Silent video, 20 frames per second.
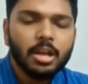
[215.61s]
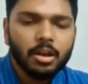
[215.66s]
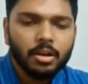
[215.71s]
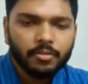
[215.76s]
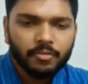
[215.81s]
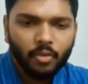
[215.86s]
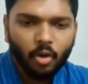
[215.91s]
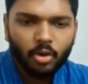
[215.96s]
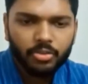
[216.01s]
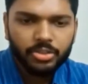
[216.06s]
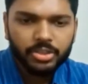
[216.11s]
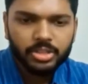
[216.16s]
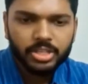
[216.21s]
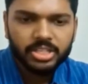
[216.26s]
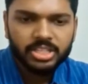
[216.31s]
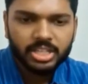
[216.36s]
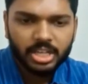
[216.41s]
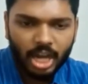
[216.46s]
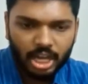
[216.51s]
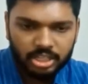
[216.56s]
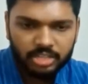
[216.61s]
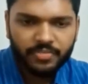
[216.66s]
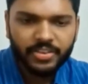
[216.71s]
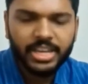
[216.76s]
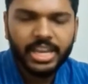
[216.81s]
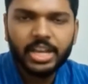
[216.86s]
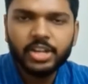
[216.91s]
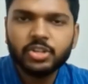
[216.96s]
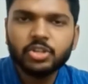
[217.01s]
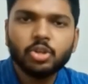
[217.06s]
for this
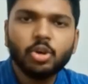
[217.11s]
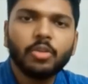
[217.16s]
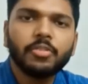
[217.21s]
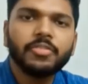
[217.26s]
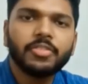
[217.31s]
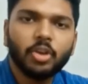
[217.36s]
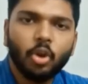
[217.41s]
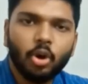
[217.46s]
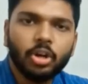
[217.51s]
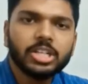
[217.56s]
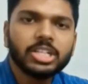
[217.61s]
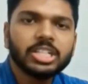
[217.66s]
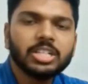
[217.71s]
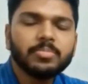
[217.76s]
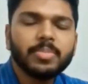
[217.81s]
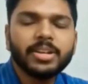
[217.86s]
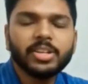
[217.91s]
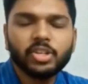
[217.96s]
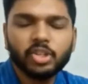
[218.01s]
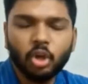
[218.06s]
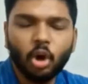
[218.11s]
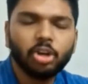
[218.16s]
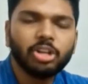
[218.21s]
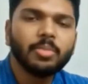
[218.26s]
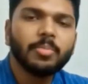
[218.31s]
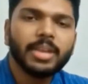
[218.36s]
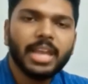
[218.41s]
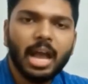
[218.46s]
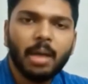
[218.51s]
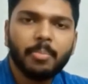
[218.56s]
classification of long-term and
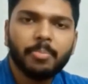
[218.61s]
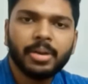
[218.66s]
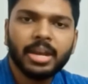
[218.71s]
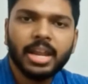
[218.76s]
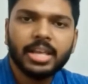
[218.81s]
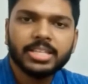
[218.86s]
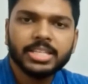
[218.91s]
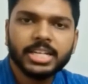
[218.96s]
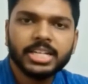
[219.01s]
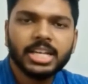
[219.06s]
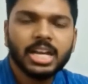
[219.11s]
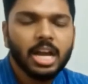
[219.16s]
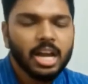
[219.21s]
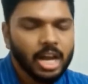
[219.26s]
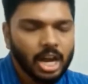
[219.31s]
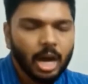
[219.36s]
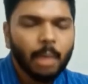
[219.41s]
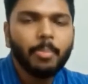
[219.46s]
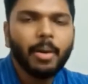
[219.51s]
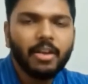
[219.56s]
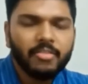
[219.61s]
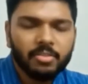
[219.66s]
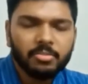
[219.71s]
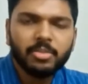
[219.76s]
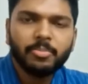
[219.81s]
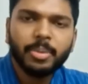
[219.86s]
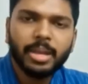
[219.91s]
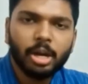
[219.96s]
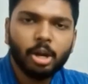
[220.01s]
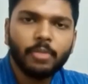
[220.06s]
short-term capital asset apart from
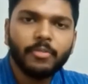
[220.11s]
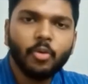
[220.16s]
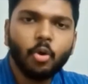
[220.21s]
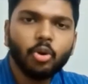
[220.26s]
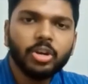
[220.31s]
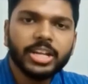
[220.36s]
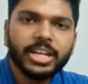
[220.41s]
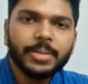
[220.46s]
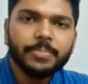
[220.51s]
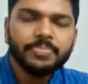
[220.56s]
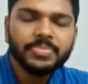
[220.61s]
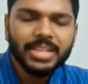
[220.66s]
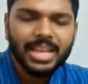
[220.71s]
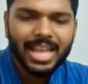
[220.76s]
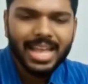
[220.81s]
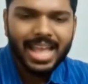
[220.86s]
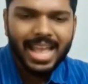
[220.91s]
the period of holding